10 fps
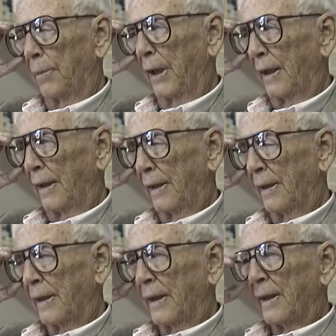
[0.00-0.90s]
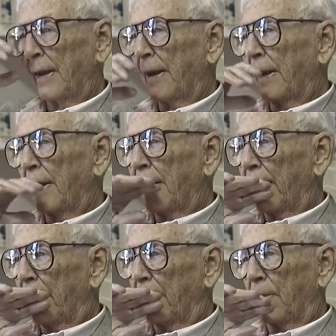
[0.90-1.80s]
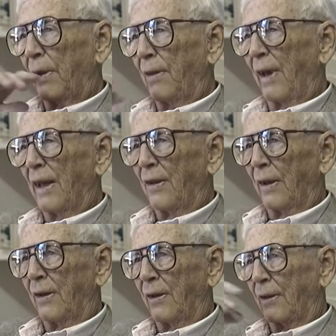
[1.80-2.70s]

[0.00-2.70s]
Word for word: but uh, we gradually